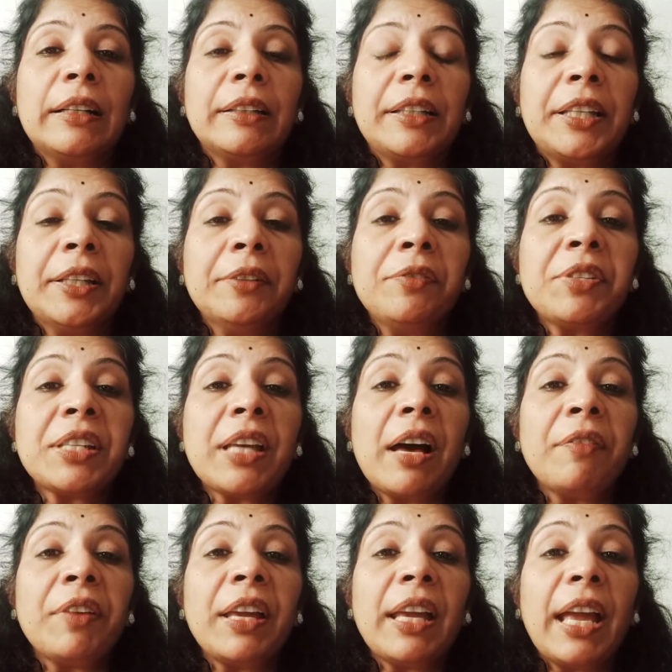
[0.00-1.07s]
gives
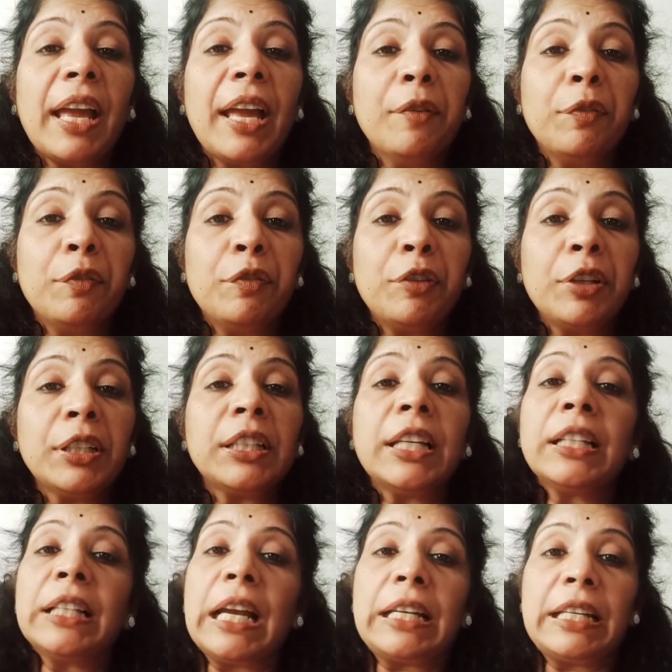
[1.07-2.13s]
away
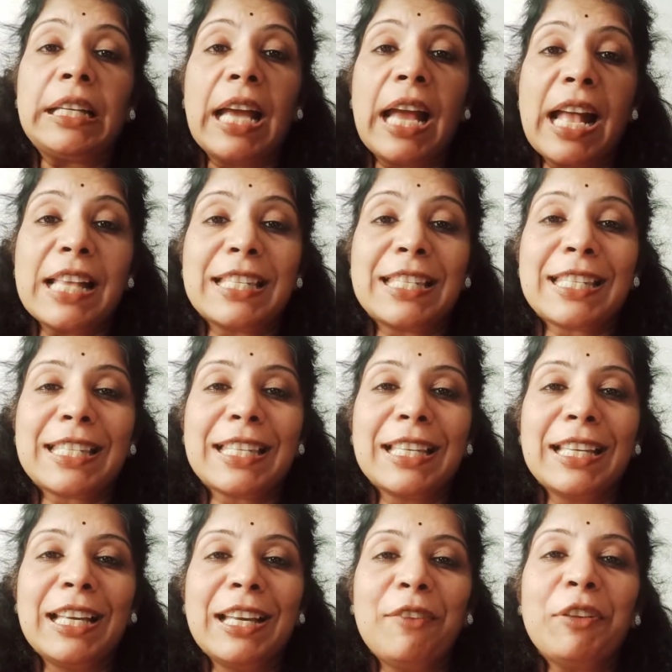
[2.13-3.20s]
everything that he has.
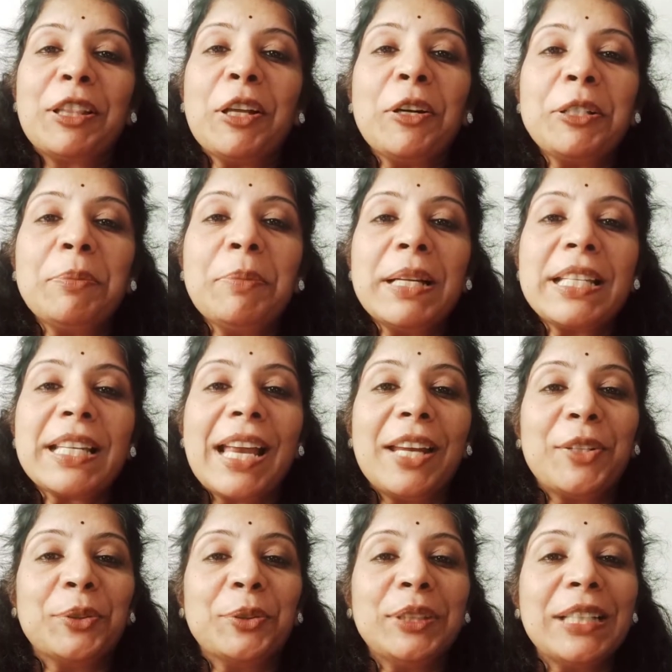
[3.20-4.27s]
Without much
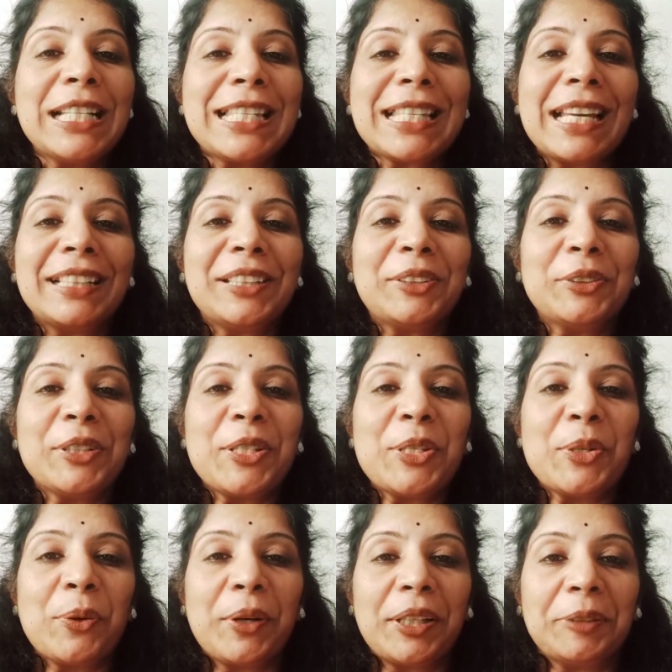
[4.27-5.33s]
ado, let's get into the
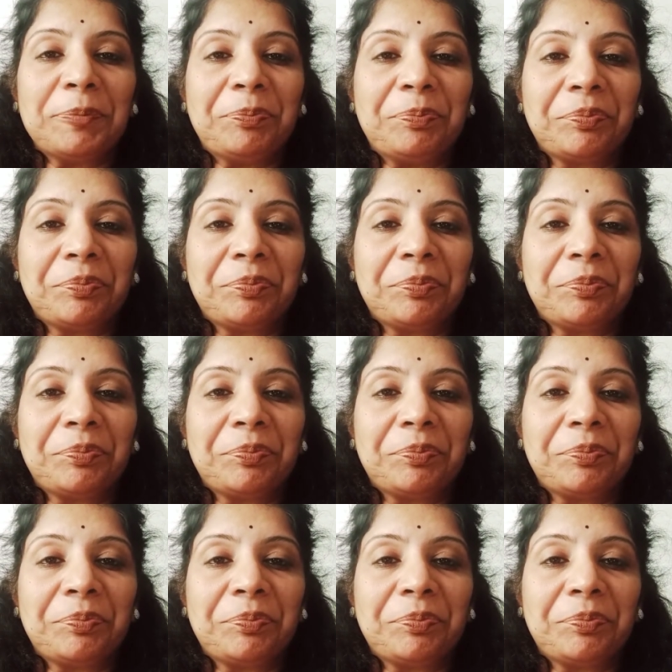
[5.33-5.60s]
story.